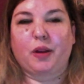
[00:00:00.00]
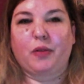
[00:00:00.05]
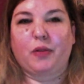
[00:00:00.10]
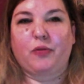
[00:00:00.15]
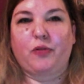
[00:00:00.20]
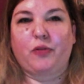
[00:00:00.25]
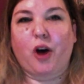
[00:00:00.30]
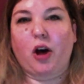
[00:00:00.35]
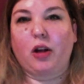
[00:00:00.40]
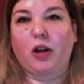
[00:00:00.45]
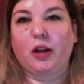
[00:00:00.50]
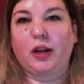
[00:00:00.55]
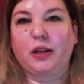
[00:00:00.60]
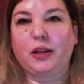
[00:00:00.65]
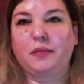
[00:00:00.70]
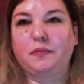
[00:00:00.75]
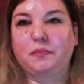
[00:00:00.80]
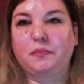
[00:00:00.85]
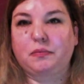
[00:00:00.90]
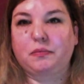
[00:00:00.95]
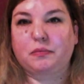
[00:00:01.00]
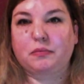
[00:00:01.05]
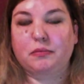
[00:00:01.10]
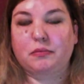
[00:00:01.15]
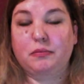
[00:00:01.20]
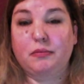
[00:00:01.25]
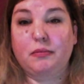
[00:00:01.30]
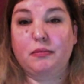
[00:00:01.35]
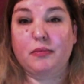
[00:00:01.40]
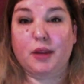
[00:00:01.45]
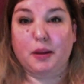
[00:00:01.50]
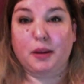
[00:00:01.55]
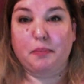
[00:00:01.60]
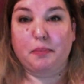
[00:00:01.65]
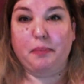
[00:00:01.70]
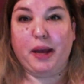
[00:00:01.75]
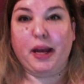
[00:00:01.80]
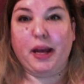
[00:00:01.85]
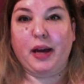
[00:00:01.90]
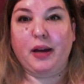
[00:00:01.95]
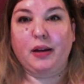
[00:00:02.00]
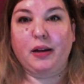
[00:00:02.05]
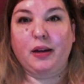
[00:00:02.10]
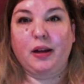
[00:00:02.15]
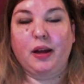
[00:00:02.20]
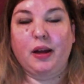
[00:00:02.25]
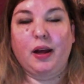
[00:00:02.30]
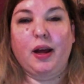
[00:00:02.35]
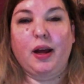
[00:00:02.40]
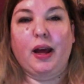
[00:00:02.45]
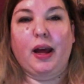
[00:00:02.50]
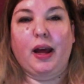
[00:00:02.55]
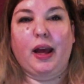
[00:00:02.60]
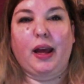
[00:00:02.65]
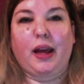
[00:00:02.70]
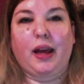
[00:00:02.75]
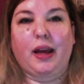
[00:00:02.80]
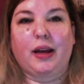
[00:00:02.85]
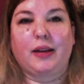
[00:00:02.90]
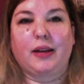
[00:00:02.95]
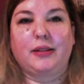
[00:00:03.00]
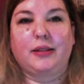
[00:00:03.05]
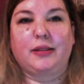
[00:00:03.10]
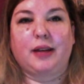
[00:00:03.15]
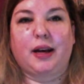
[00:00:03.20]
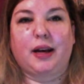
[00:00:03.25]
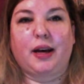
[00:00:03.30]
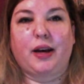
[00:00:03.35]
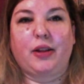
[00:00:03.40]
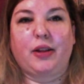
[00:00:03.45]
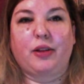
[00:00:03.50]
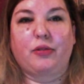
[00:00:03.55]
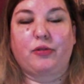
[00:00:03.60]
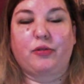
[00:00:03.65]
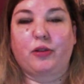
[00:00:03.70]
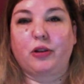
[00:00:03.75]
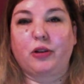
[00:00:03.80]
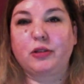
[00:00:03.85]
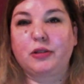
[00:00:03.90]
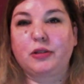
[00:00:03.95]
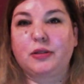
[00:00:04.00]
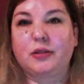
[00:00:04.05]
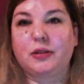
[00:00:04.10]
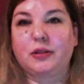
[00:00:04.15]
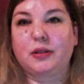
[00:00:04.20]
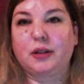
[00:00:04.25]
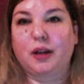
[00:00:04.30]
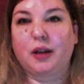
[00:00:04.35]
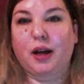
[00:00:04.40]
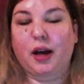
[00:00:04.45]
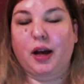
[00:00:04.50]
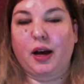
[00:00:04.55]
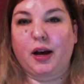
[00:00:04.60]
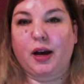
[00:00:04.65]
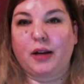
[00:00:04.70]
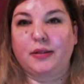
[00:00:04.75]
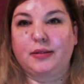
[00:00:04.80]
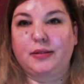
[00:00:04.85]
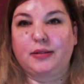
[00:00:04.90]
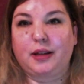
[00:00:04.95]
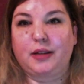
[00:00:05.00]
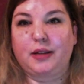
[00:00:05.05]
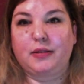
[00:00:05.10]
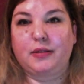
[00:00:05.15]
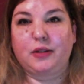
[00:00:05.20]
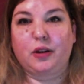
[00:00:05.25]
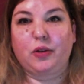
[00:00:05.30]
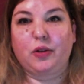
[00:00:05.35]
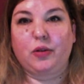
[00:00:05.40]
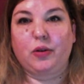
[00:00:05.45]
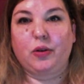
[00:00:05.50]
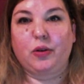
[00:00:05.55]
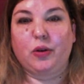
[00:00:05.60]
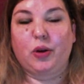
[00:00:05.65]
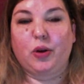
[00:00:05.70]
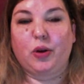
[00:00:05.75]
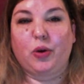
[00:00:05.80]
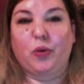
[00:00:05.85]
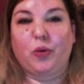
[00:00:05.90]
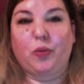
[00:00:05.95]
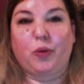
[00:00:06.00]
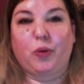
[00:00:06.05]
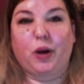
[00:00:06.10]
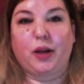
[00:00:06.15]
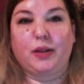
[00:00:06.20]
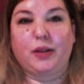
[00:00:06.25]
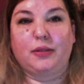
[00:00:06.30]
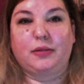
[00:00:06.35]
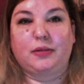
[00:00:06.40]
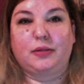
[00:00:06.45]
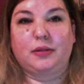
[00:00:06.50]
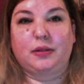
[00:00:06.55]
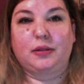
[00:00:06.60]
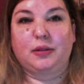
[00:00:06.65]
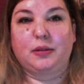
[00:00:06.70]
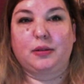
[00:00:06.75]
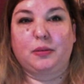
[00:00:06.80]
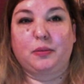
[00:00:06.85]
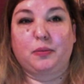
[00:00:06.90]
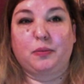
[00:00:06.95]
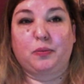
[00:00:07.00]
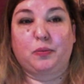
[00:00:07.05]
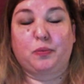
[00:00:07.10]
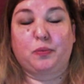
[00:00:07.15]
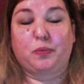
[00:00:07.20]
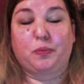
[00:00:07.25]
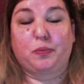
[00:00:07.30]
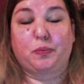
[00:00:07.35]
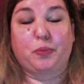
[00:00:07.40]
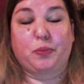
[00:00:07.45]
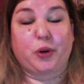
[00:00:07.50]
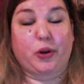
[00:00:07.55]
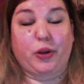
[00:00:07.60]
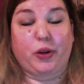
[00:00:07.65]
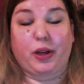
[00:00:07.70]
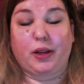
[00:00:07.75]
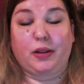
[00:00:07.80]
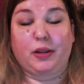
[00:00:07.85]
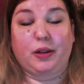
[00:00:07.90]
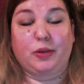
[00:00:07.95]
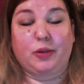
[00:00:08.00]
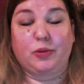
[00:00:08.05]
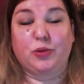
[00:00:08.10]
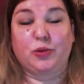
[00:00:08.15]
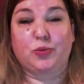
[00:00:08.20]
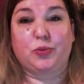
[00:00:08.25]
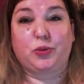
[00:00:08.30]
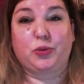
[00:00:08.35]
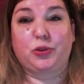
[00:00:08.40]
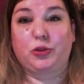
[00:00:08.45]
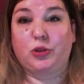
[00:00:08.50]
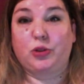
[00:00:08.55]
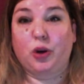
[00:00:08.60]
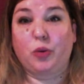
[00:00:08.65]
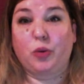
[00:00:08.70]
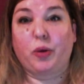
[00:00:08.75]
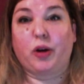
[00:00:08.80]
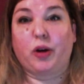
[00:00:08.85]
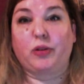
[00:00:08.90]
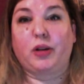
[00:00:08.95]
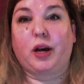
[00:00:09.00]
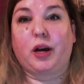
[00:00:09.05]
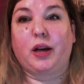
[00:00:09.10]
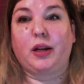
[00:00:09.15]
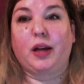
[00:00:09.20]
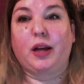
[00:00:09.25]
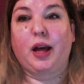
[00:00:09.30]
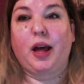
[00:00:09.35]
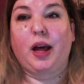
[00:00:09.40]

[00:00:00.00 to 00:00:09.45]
fallen man. And the first season was brilliant. It was so well done.